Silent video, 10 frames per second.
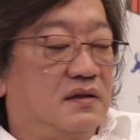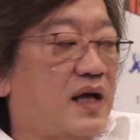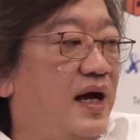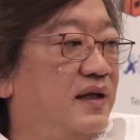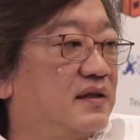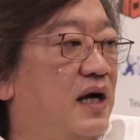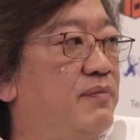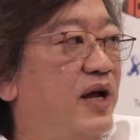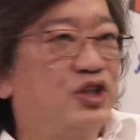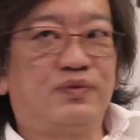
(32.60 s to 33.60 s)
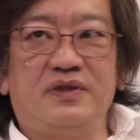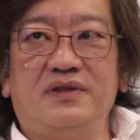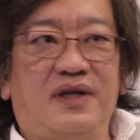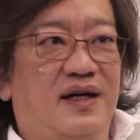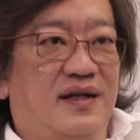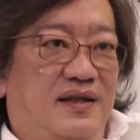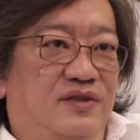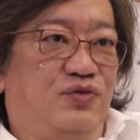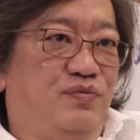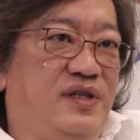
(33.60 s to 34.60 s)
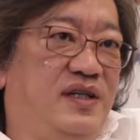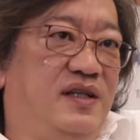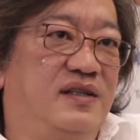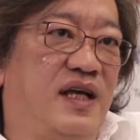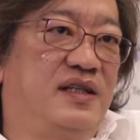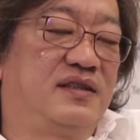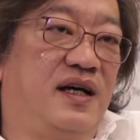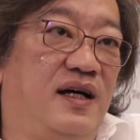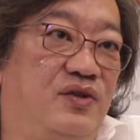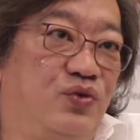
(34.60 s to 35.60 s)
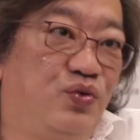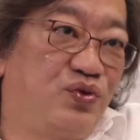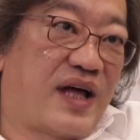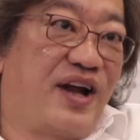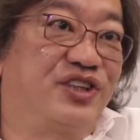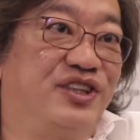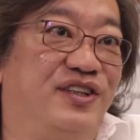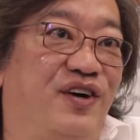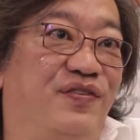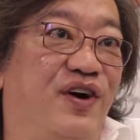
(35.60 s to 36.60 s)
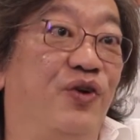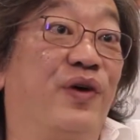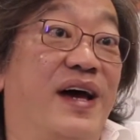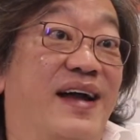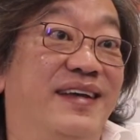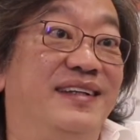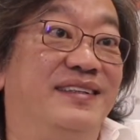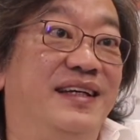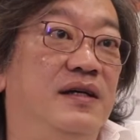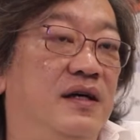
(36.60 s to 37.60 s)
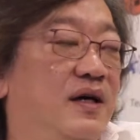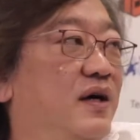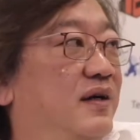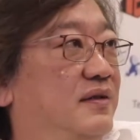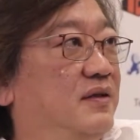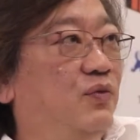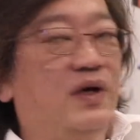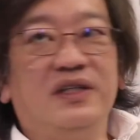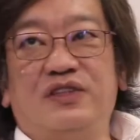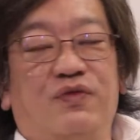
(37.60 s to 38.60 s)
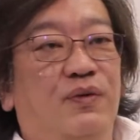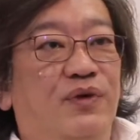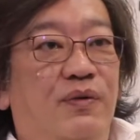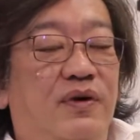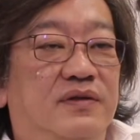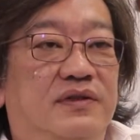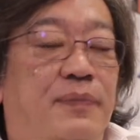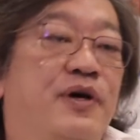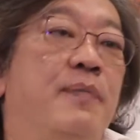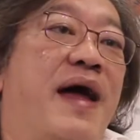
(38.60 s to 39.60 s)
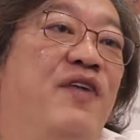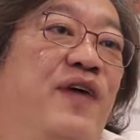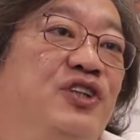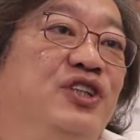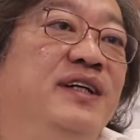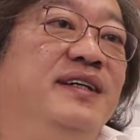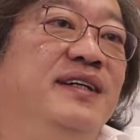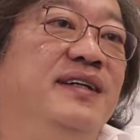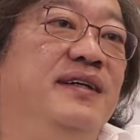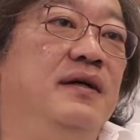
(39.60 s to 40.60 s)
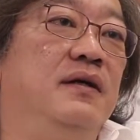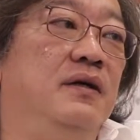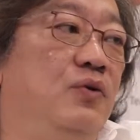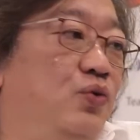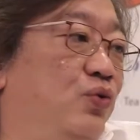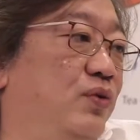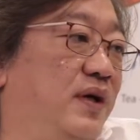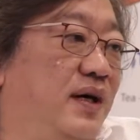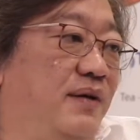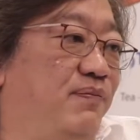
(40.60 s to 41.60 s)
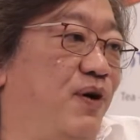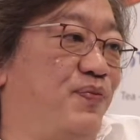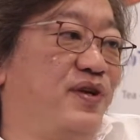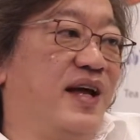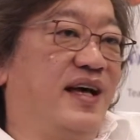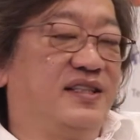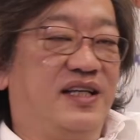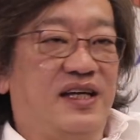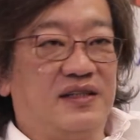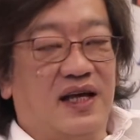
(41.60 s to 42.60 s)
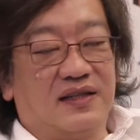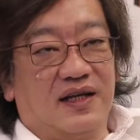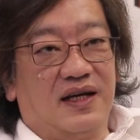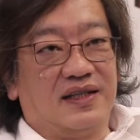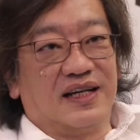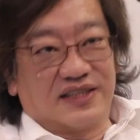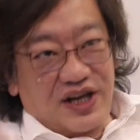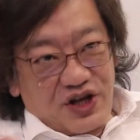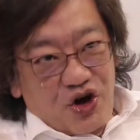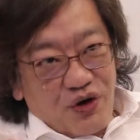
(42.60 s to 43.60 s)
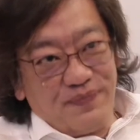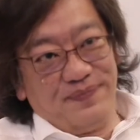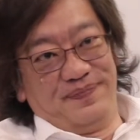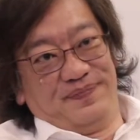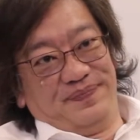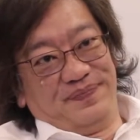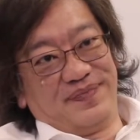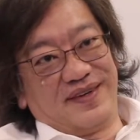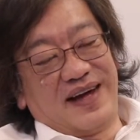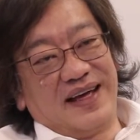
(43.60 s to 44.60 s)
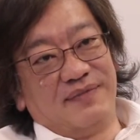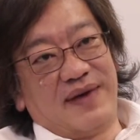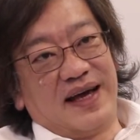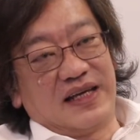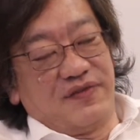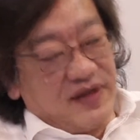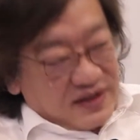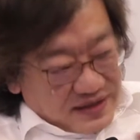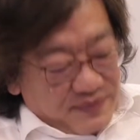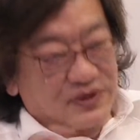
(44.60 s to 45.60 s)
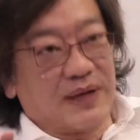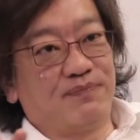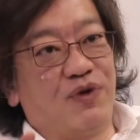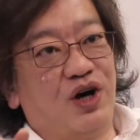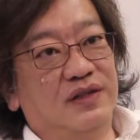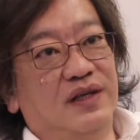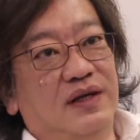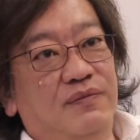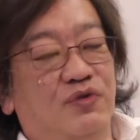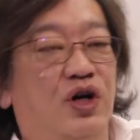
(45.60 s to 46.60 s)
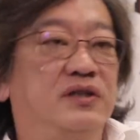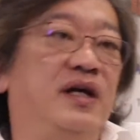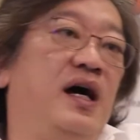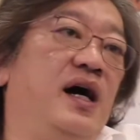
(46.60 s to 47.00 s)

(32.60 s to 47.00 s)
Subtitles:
Time management, to me, there's two directions of looking at it, you see. One is from the typical manufacturer who probably, like I say, that they are selling hope, right, by giving some support because